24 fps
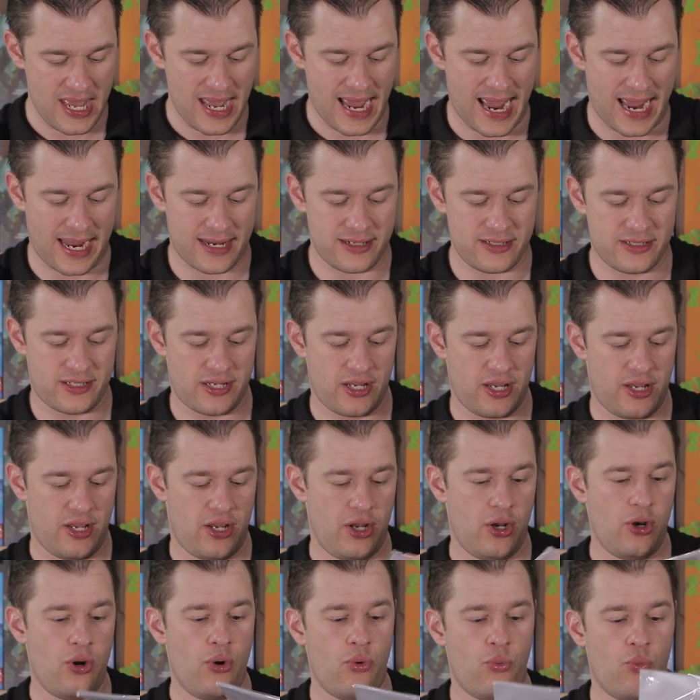And
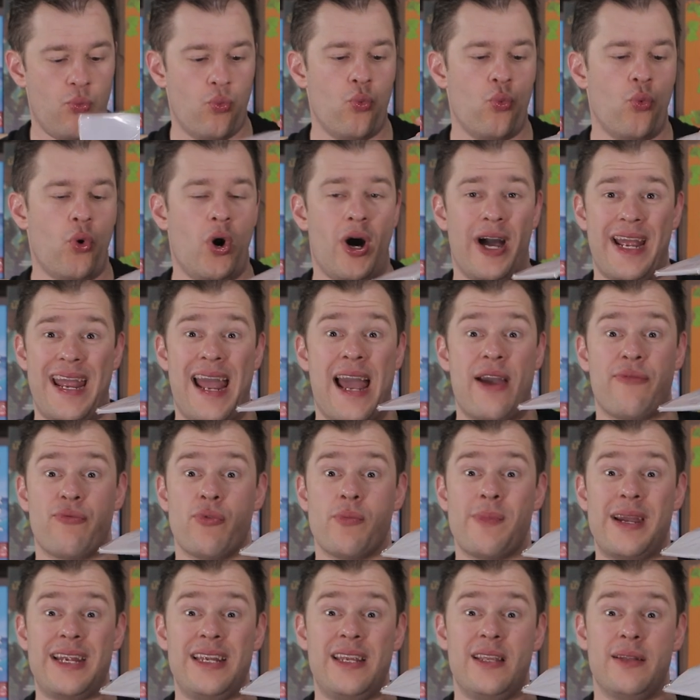what I have
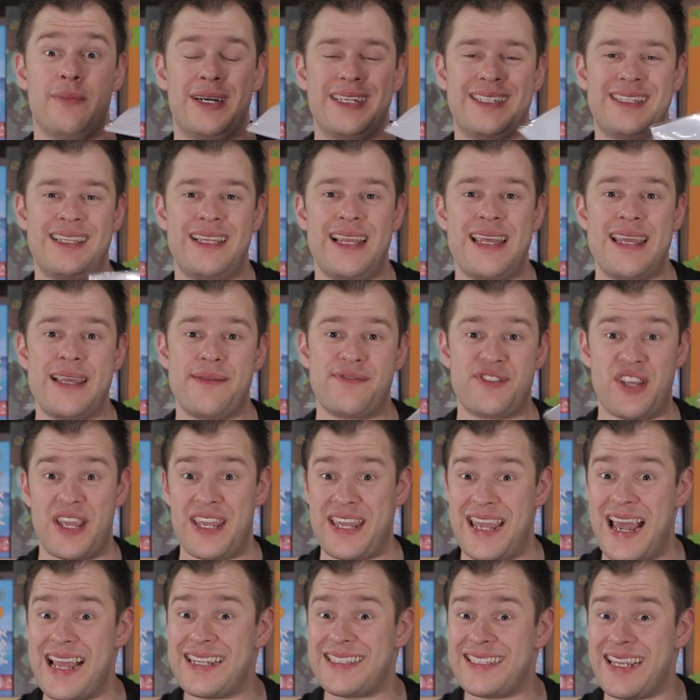remaining in my sleeves.
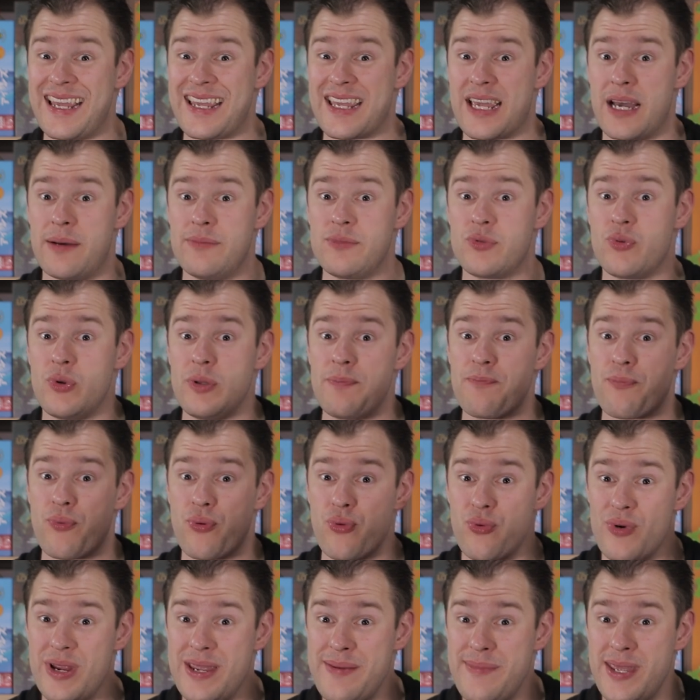Yes, it comes with
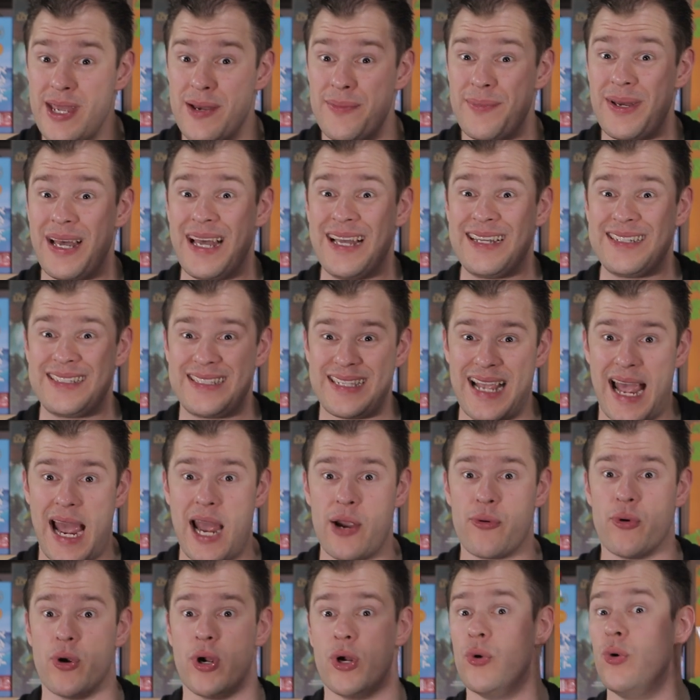premium
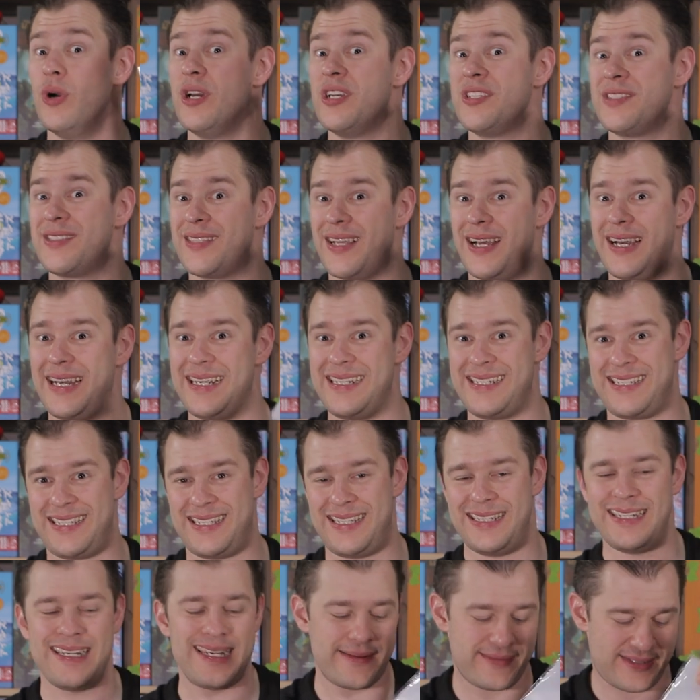tarot size
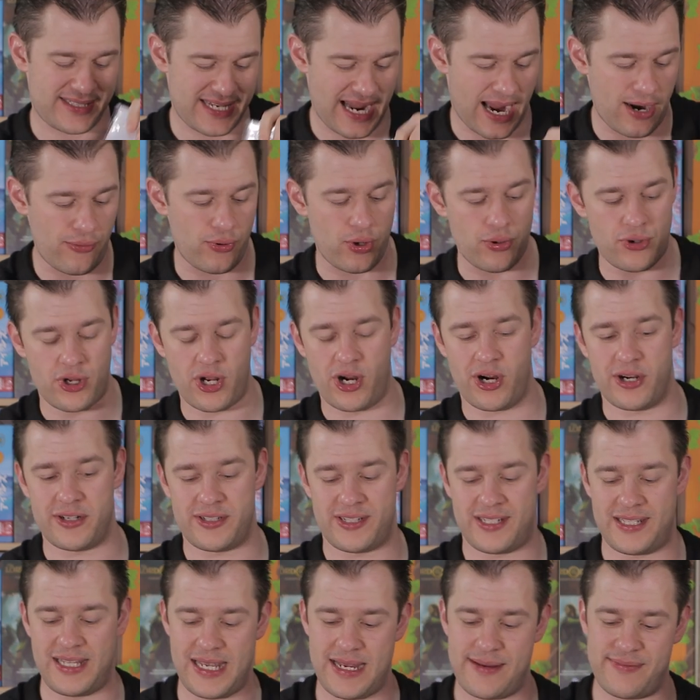sleeves, tarot
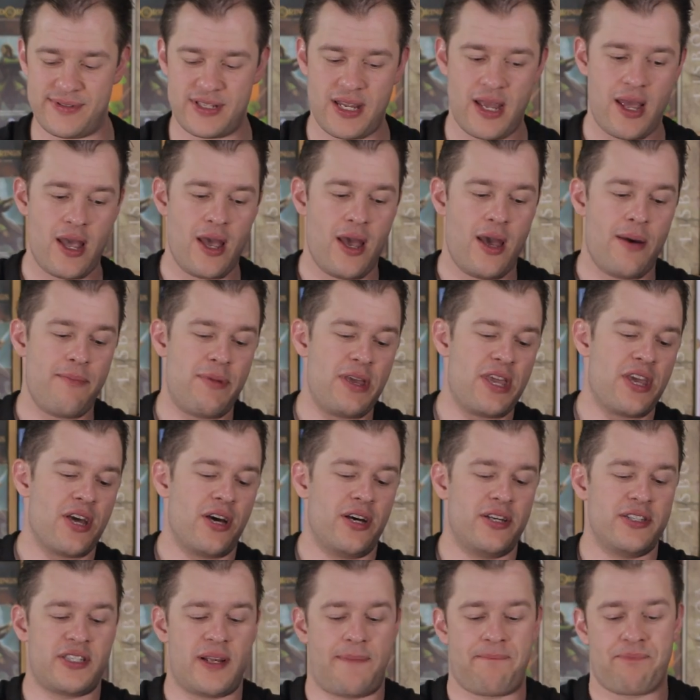card sleeves,
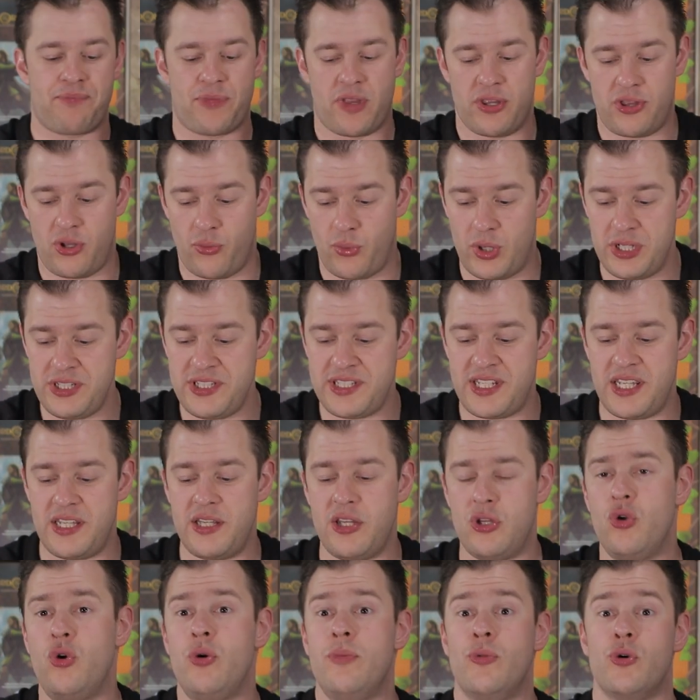because the ones in
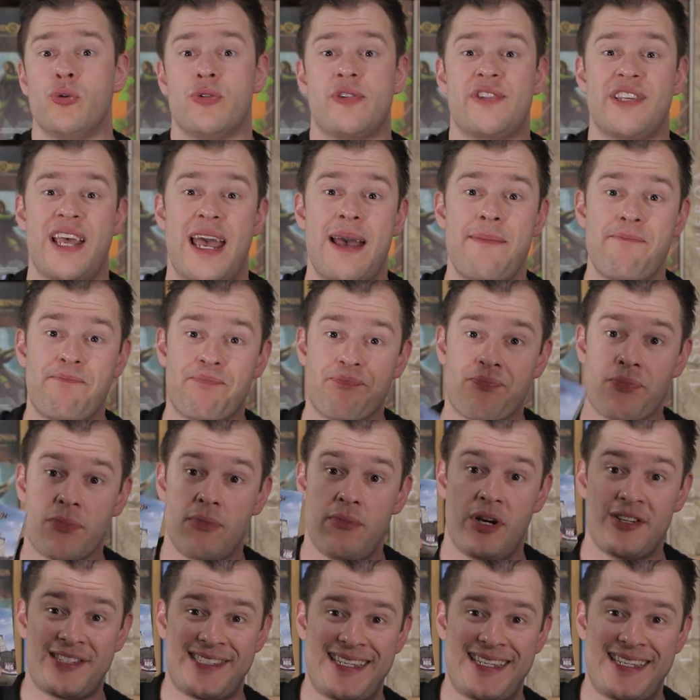the normal set are